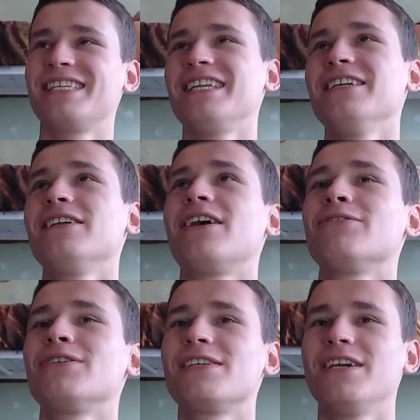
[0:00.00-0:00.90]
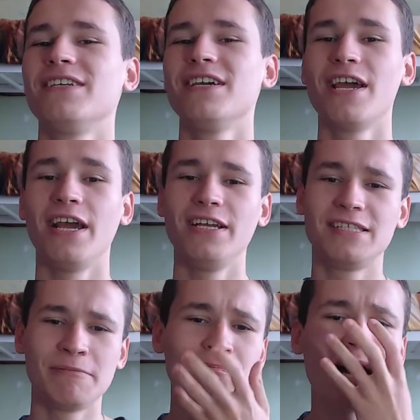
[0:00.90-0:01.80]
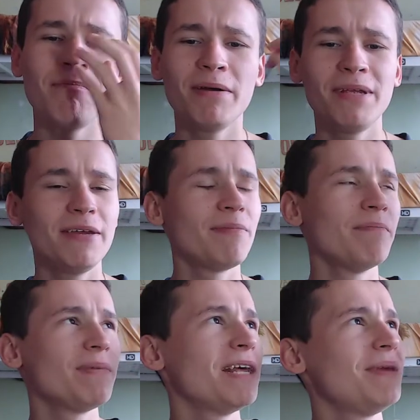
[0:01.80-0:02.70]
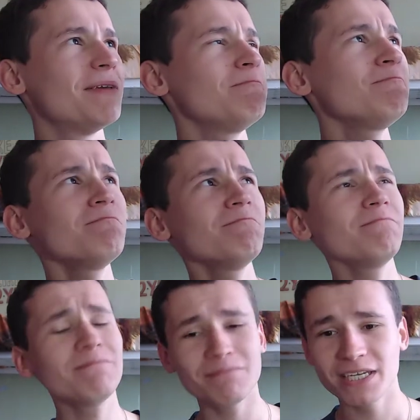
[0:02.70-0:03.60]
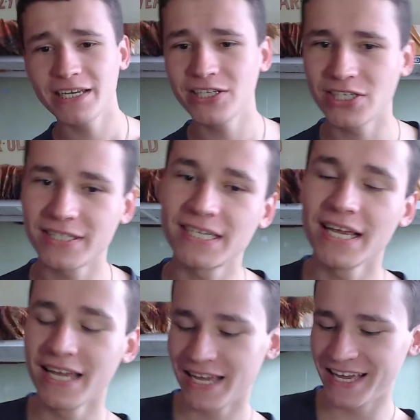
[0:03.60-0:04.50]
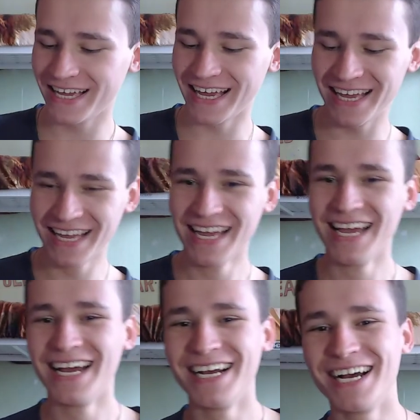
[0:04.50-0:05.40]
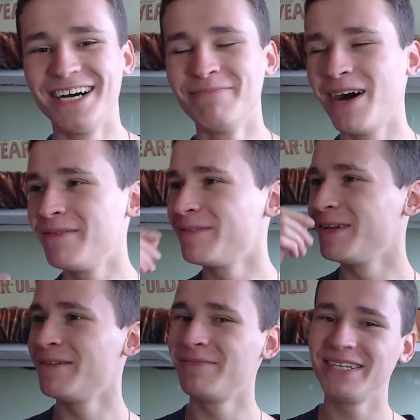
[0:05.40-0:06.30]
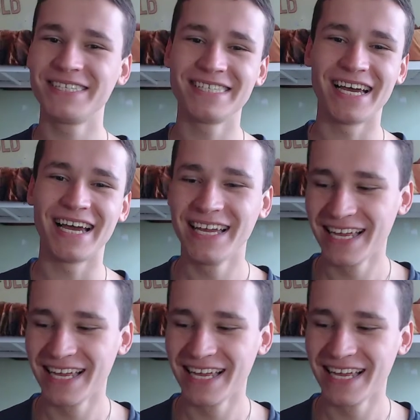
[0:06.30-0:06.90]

I don't know how to say it. It's mamma mia, pampla mia. Delicious. Oh, mamma mia, pizza.